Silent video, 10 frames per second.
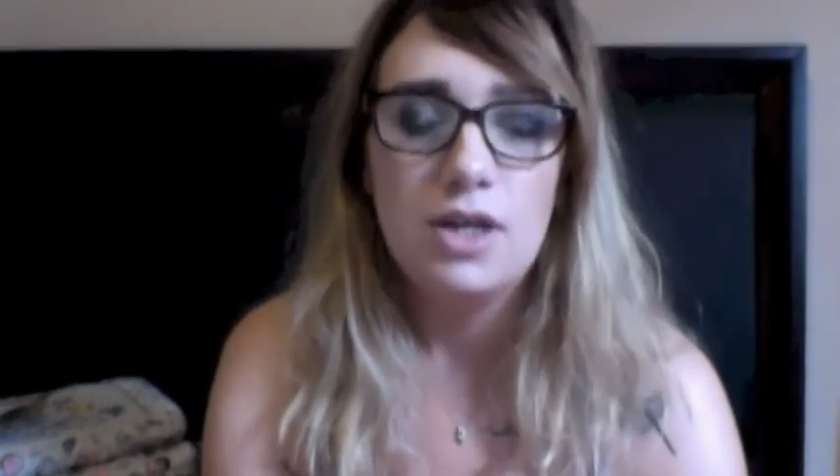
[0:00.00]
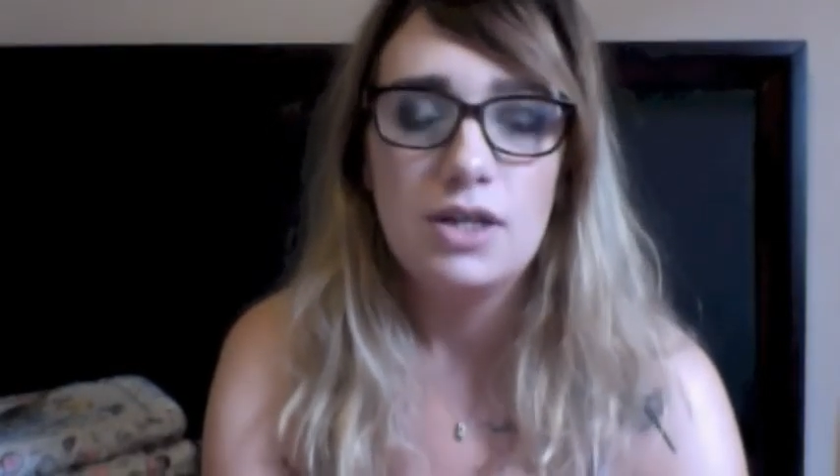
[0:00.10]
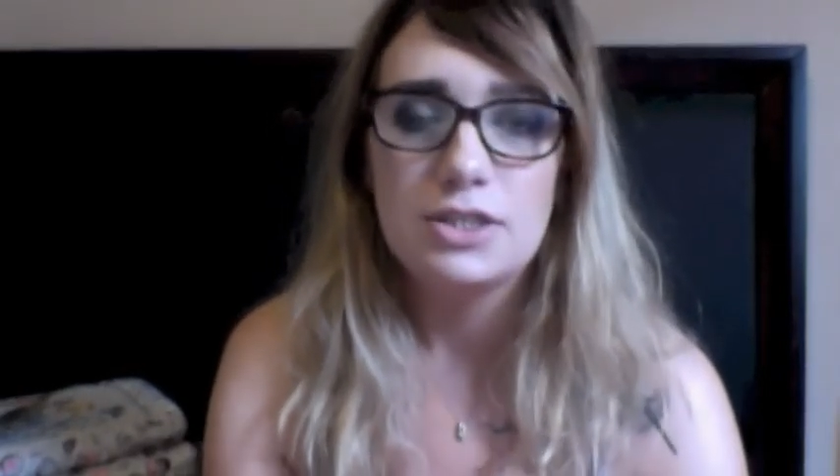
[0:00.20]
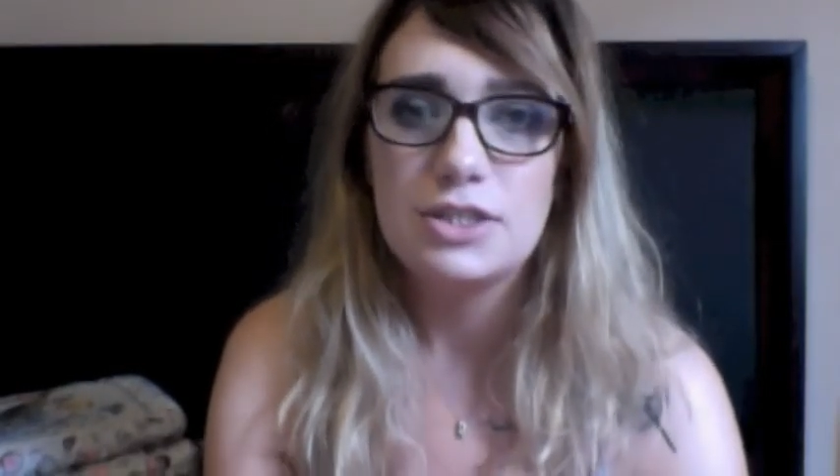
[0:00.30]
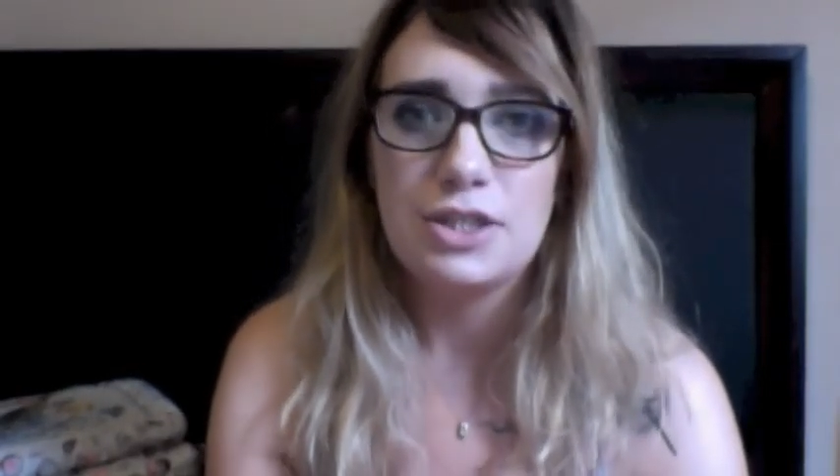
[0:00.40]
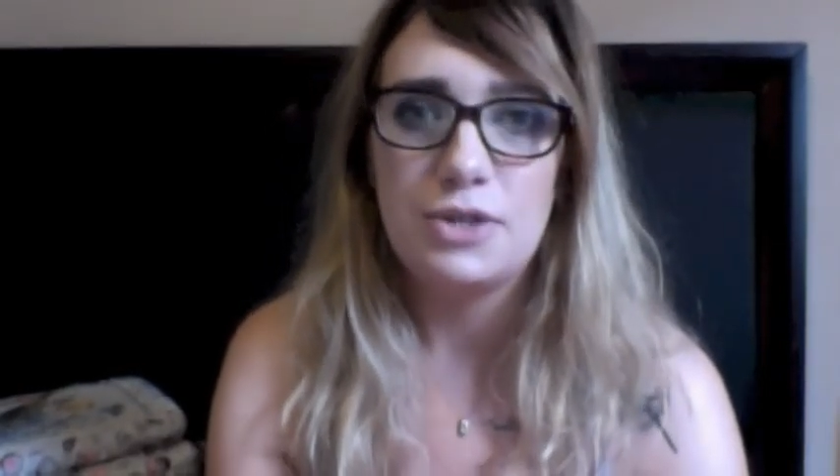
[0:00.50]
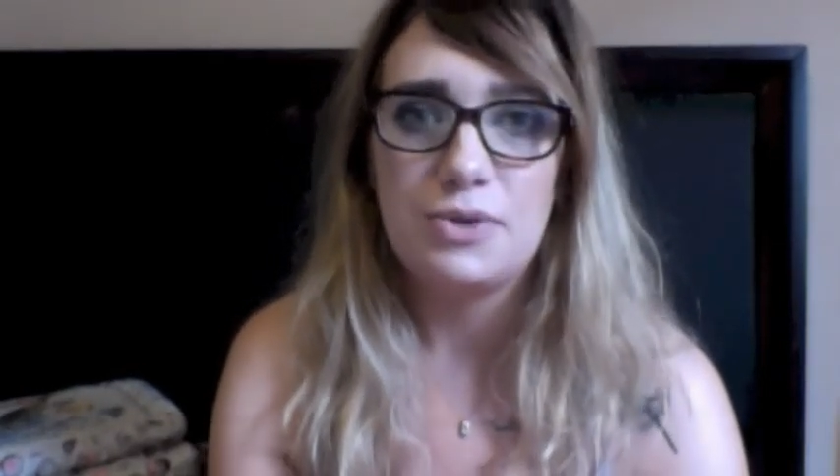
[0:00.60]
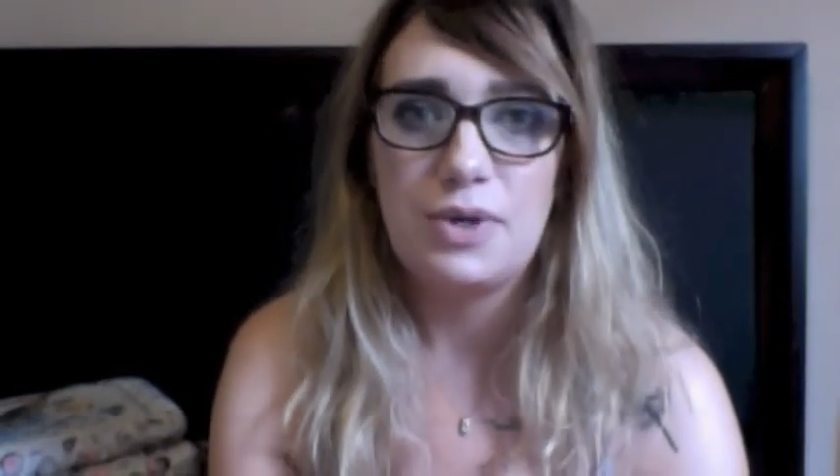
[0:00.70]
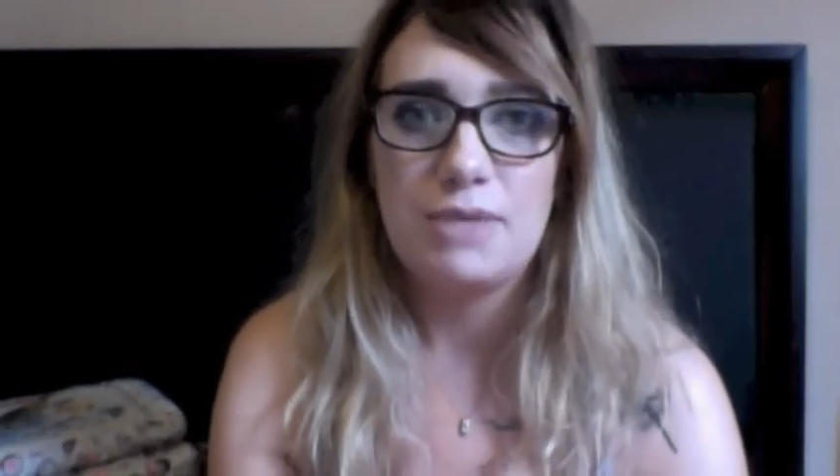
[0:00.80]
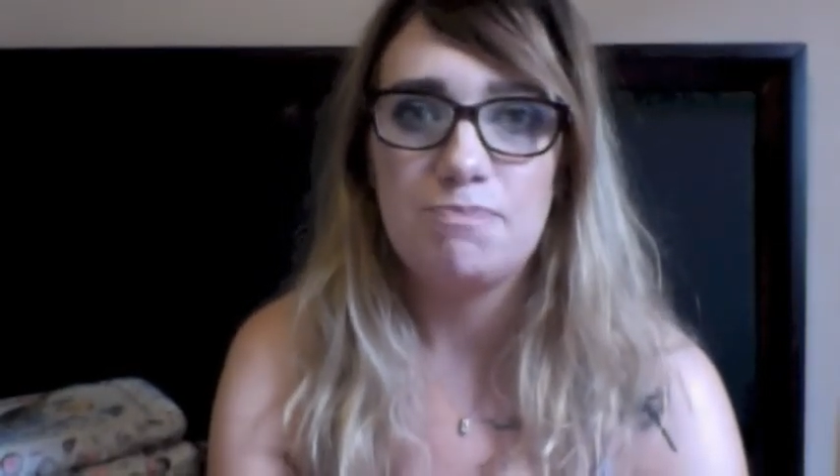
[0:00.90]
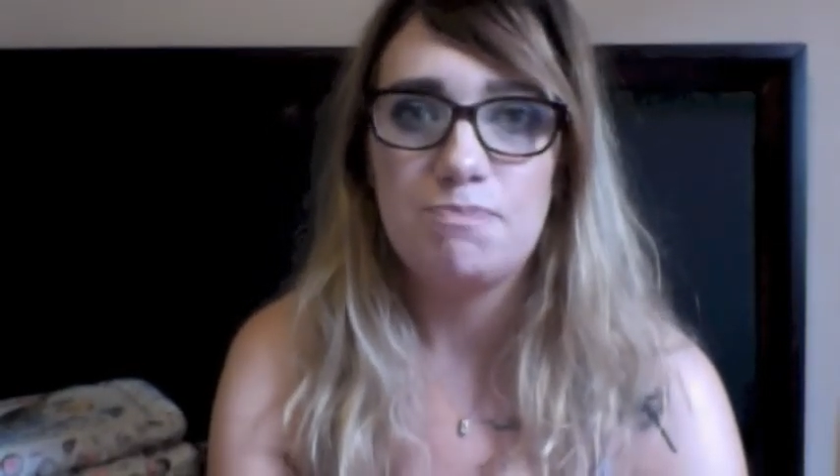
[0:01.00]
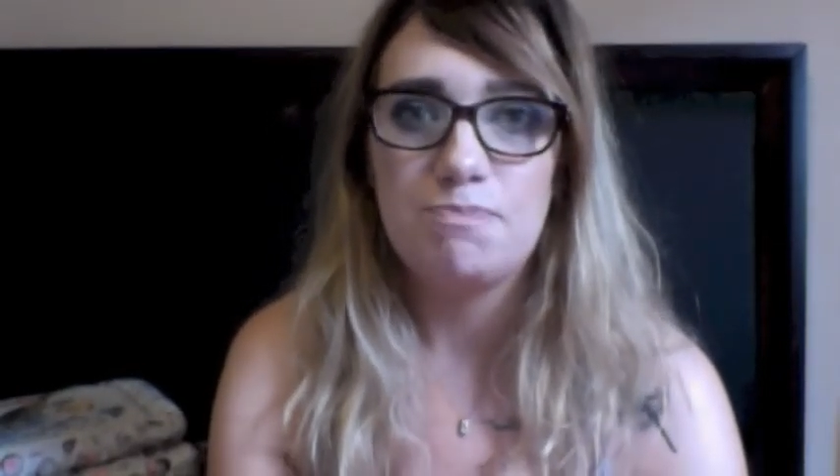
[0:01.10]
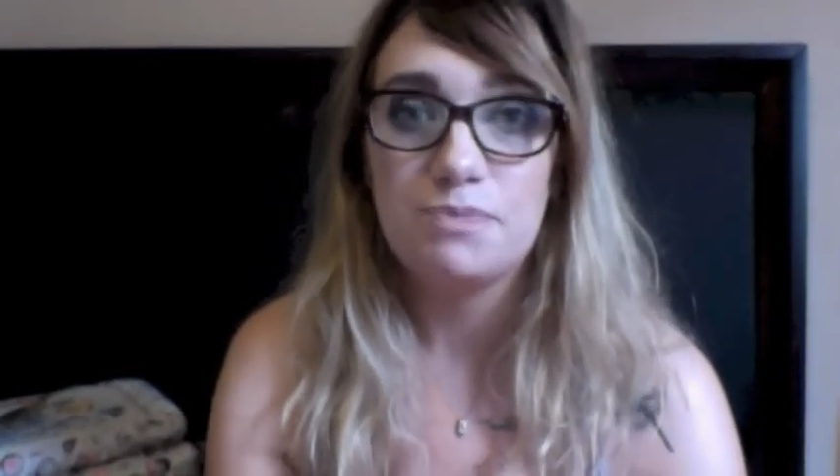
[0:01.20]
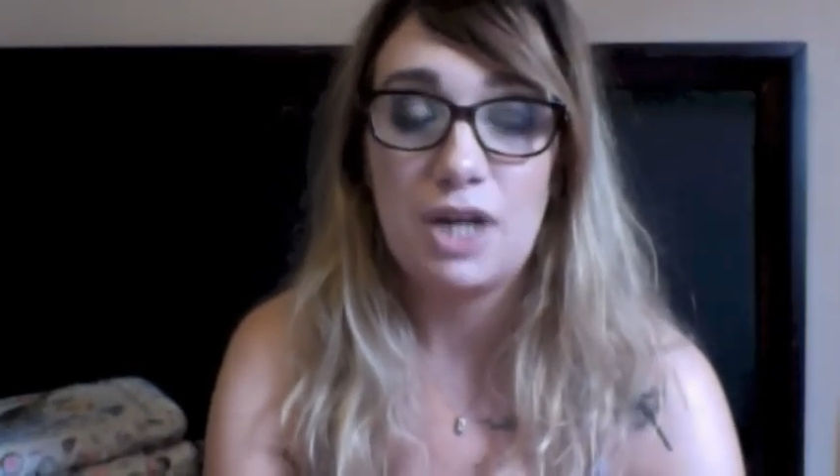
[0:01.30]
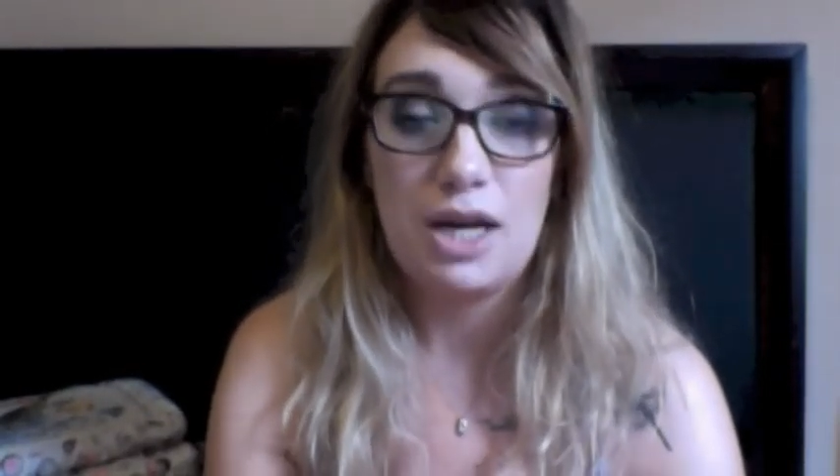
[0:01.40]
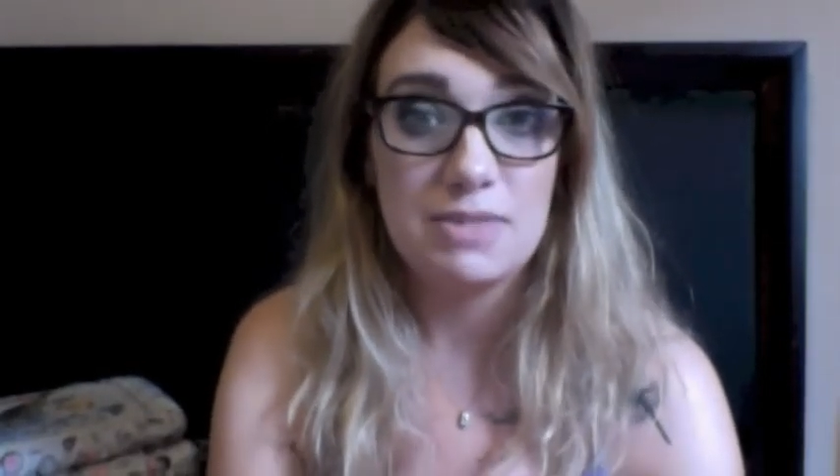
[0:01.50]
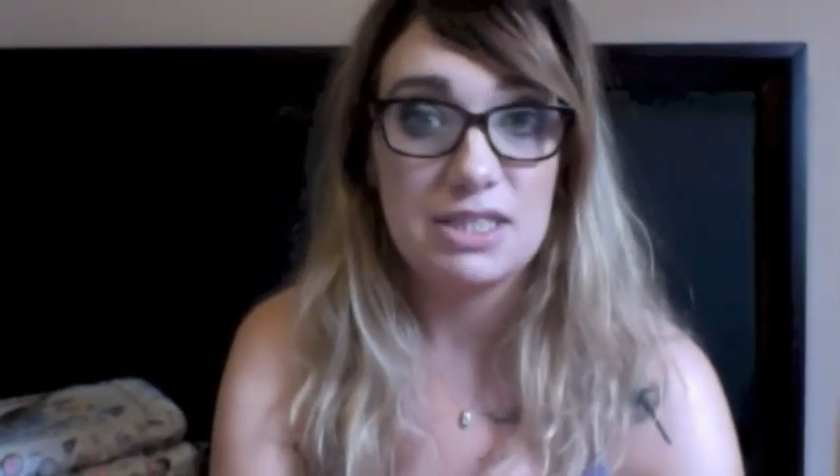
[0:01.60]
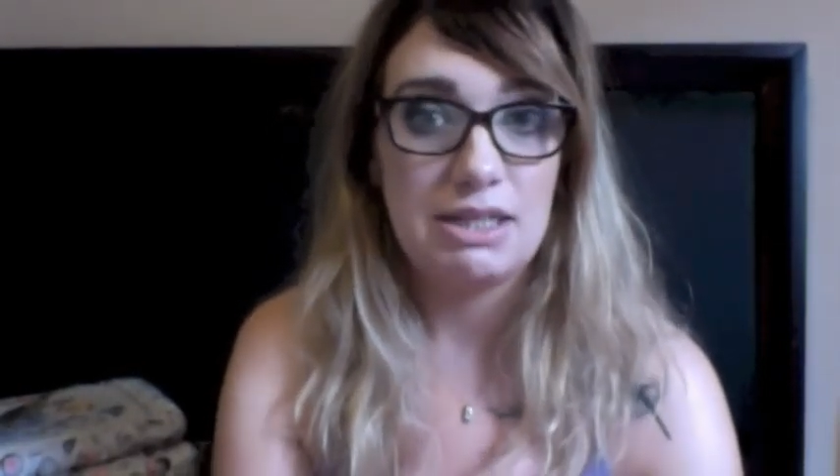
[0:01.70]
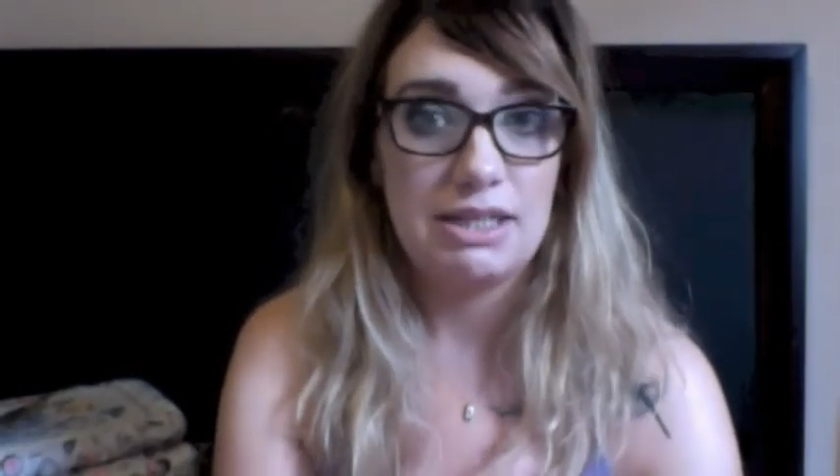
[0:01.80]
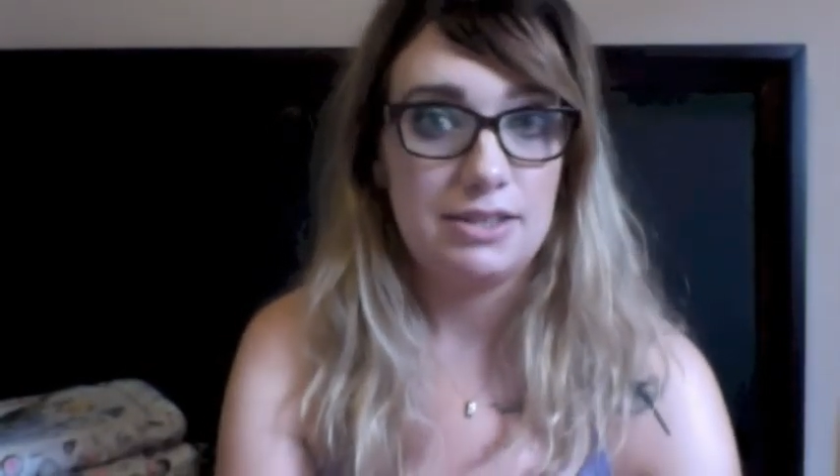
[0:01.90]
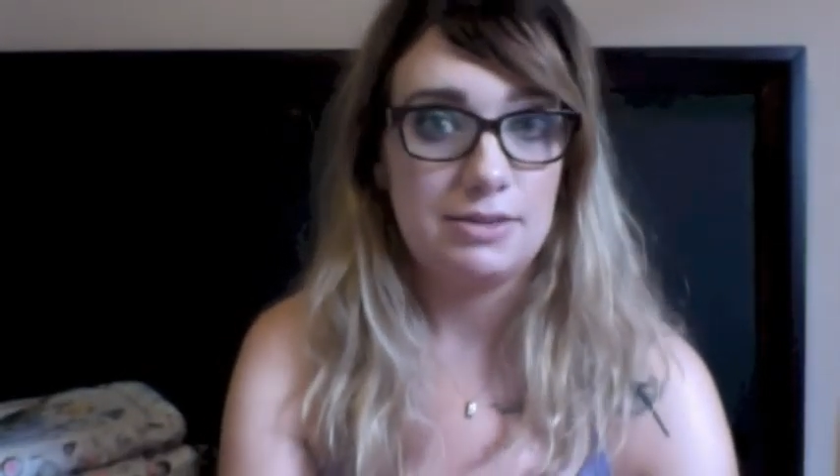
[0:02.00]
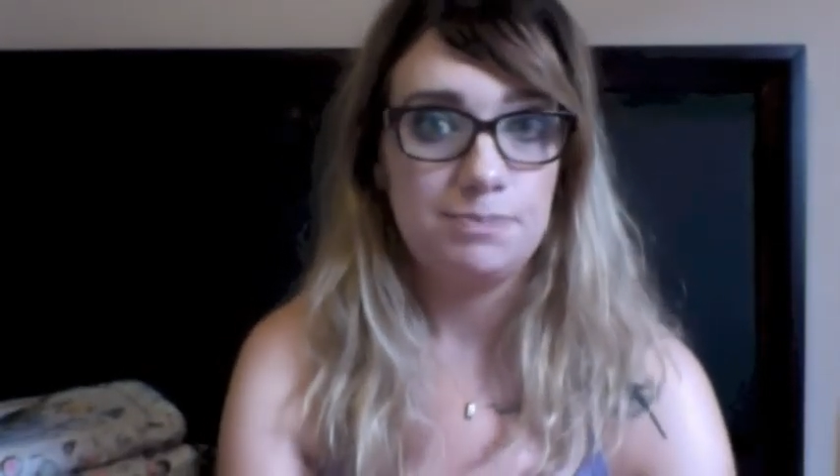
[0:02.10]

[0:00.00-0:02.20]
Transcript: So I'm excited.